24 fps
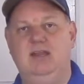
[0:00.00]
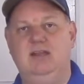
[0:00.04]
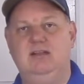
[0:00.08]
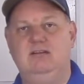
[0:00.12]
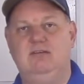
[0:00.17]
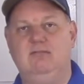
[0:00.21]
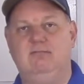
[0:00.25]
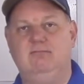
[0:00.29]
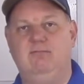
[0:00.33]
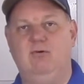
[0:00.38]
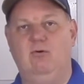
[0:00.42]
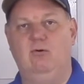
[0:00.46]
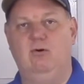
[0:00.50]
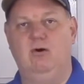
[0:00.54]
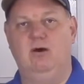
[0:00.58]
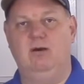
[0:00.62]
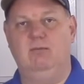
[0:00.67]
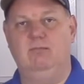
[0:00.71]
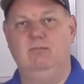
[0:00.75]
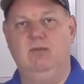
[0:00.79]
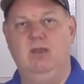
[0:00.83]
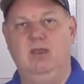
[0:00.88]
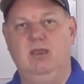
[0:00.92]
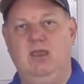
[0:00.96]
and deform.
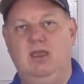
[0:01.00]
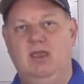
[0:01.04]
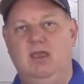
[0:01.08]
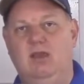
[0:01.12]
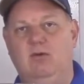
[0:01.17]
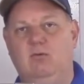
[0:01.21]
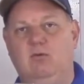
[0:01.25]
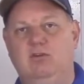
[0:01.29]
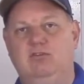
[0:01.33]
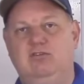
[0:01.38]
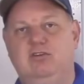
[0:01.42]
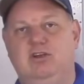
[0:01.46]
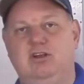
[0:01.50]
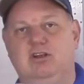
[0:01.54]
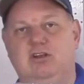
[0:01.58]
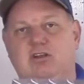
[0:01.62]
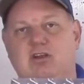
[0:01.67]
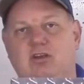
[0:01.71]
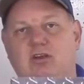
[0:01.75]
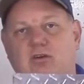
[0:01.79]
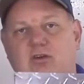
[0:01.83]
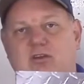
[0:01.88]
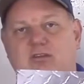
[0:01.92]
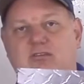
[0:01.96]
And what you could
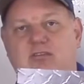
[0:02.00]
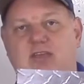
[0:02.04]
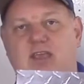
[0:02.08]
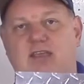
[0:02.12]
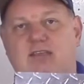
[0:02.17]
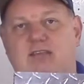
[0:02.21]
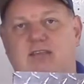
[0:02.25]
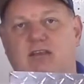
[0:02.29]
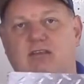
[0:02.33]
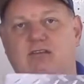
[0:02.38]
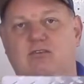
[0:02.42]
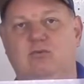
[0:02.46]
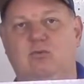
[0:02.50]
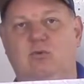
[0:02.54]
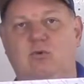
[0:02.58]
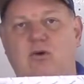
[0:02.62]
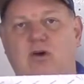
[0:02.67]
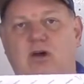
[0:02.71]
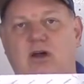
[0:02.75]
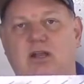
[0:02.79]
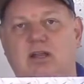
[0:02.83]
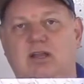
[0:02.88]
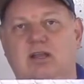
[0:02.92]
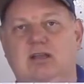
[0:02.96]
do is take this
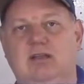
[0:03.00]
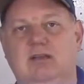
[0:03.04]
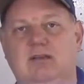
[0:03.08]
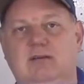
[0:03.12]
wood,